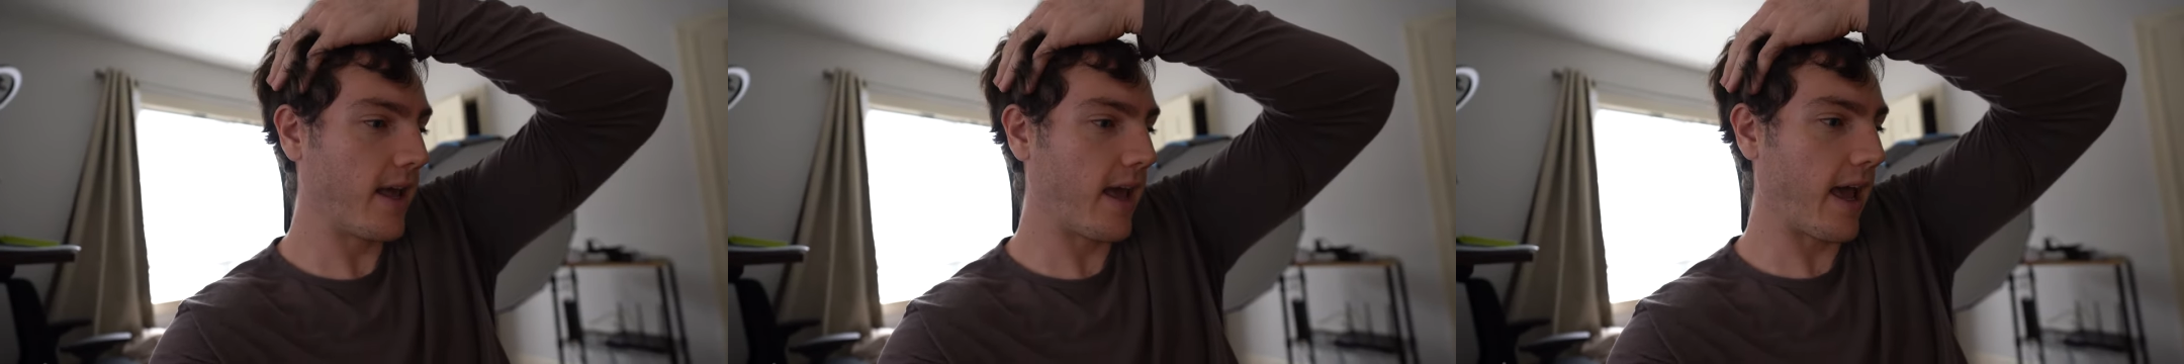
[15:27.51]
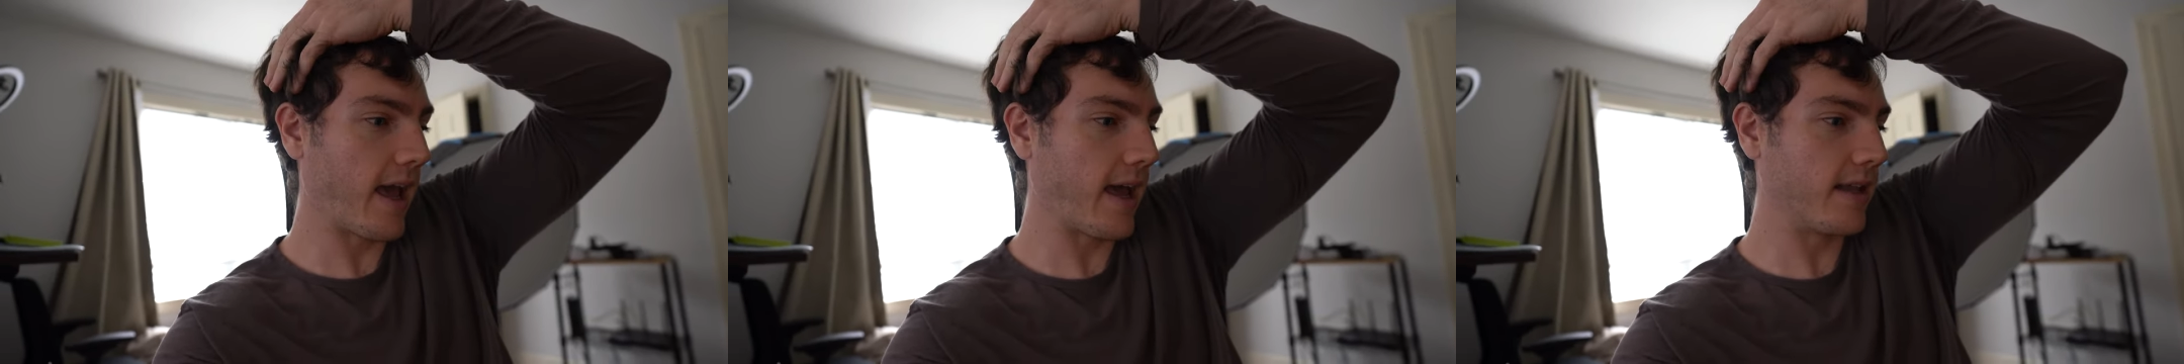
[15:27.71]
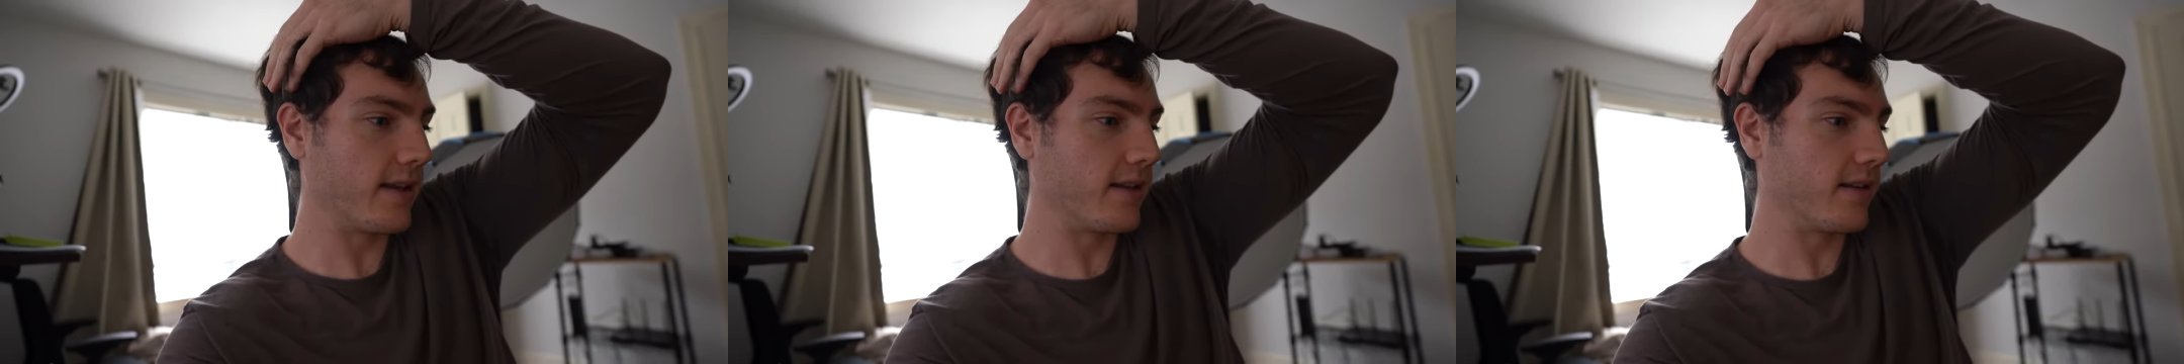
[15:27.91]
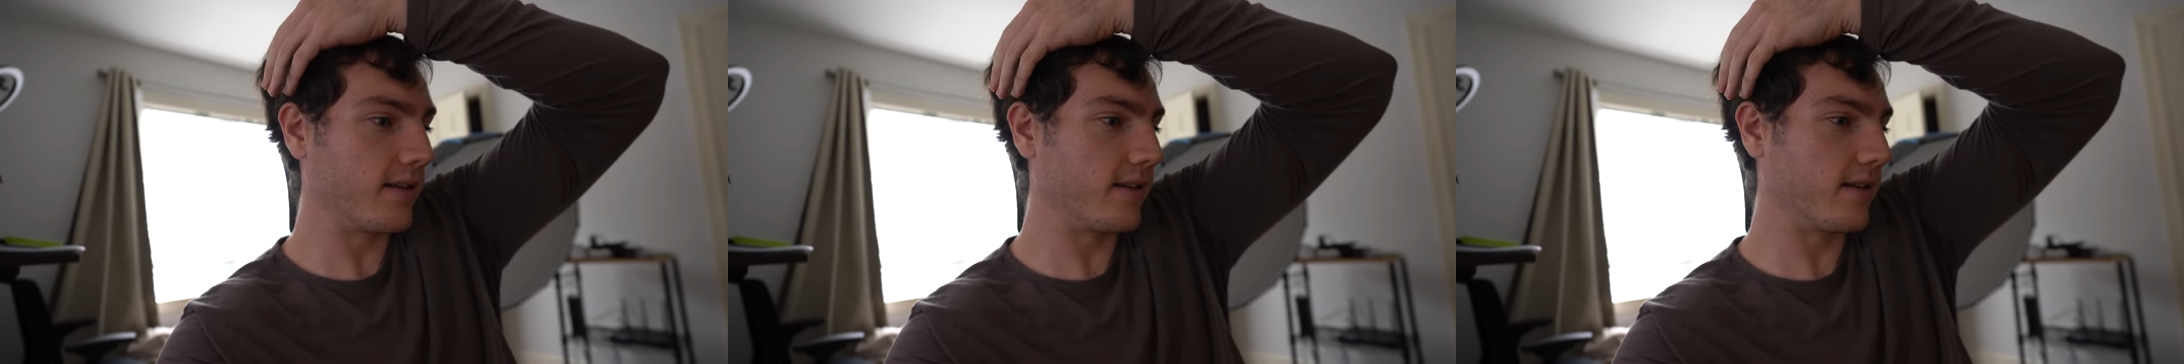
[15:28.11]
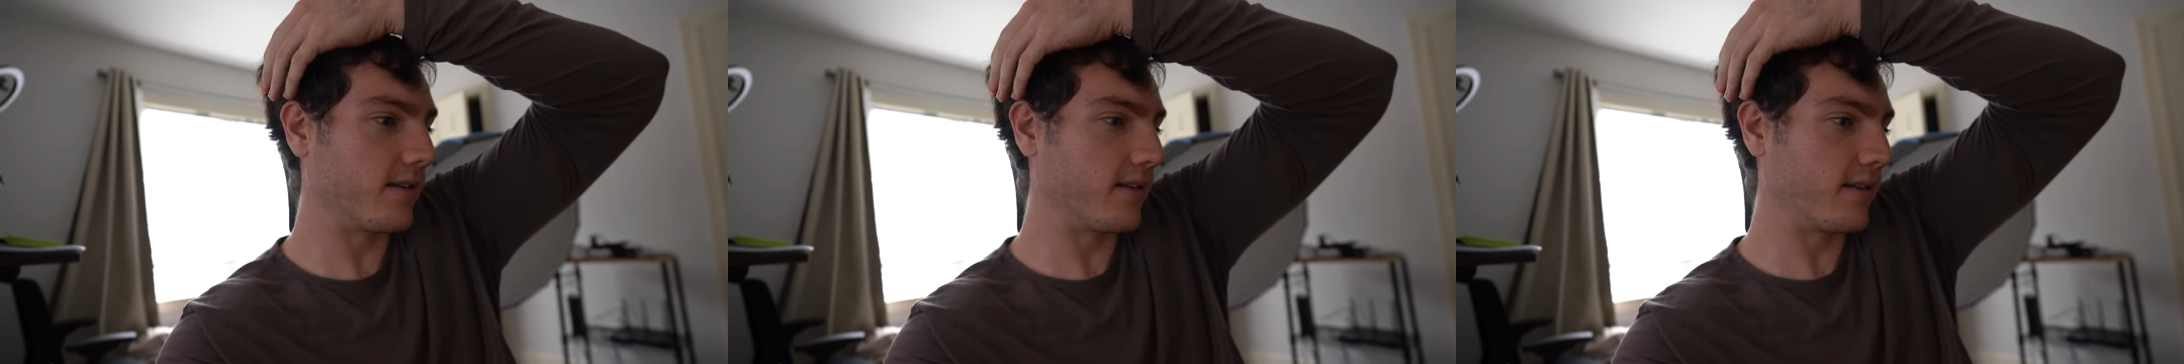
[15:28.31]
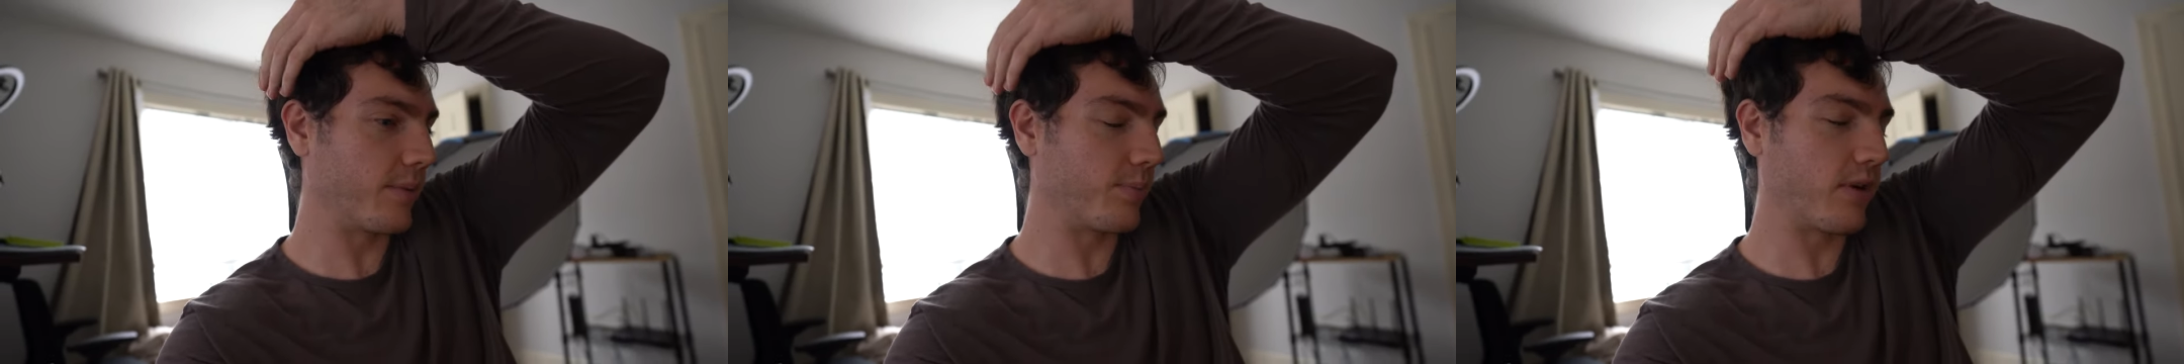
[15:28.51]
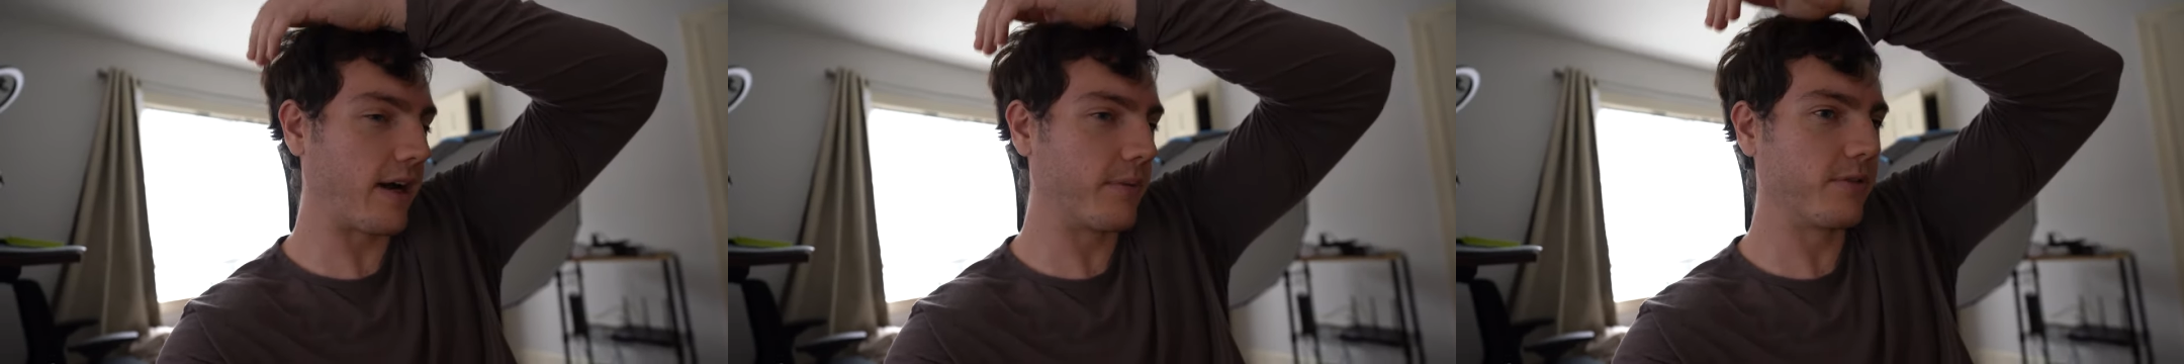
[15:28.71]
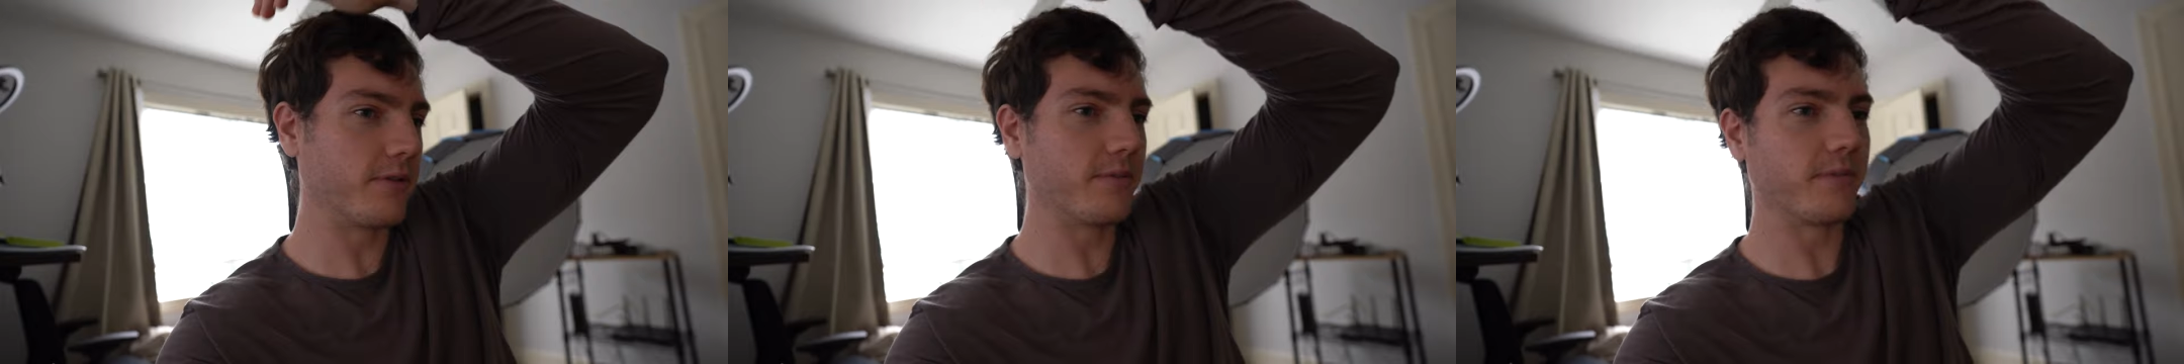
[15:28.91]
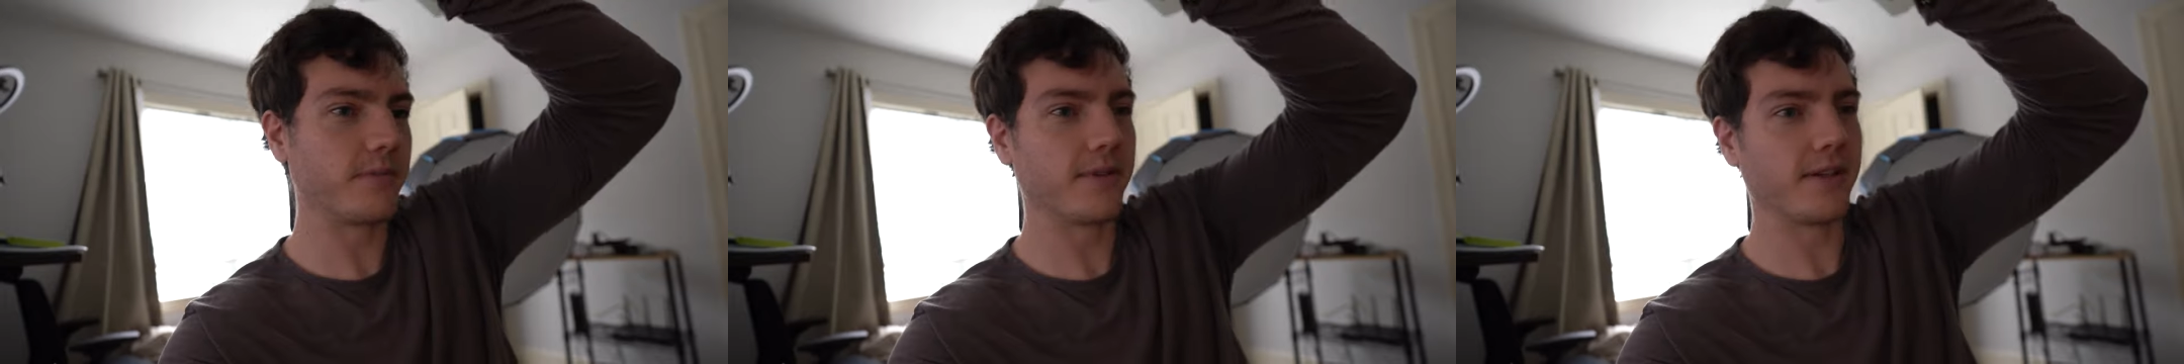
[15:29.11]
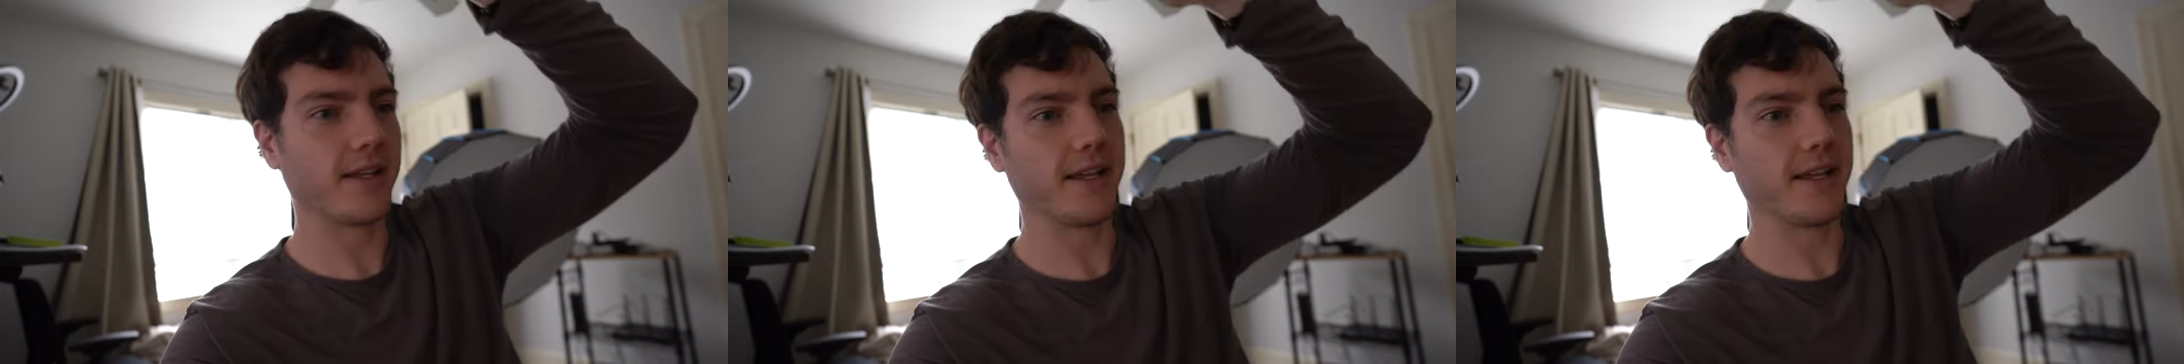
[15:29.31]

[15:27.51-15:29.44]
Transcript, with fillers: and the problem